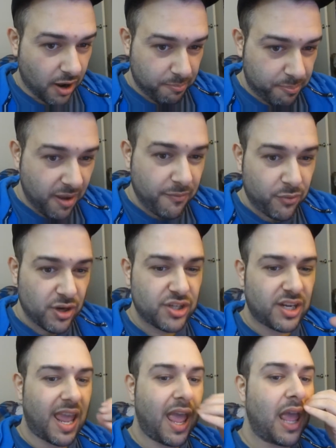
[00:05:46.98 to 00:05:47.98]
a
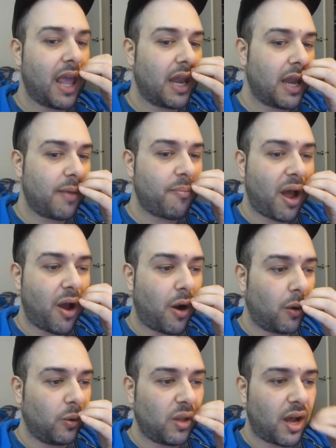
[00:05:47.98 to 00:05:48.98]
beveraged can in my
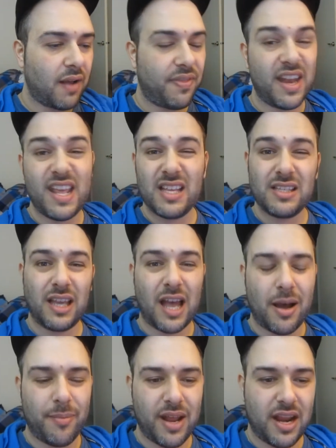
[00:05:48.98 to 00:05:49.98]
whole life that isn't
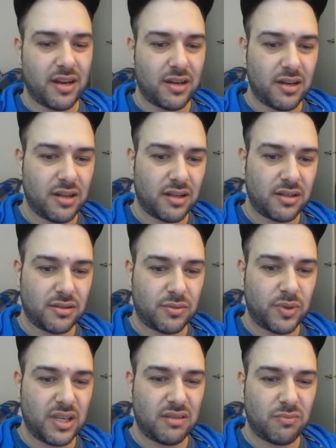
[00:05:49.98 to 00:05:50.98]
carbonated
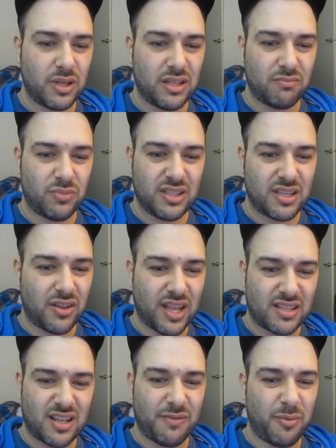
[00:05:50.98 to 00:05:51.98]
because we, we we sell
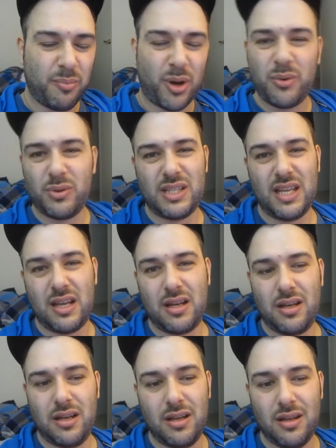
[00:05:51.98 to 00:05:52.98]
that stuff in bottles
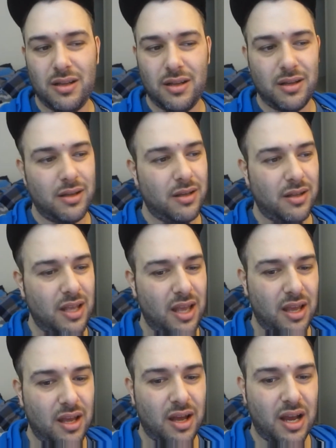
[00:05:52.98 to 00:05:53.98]
here.
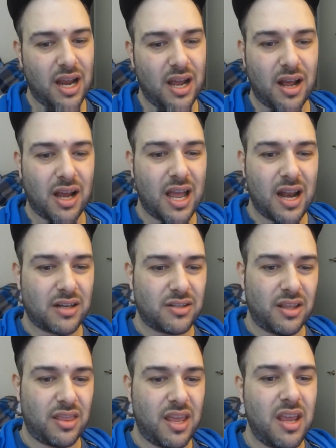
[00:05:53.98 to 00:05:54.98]
Yeah, I can't I can't
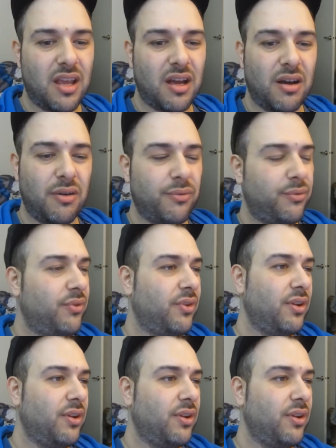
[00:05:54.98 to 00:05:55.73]
actually think of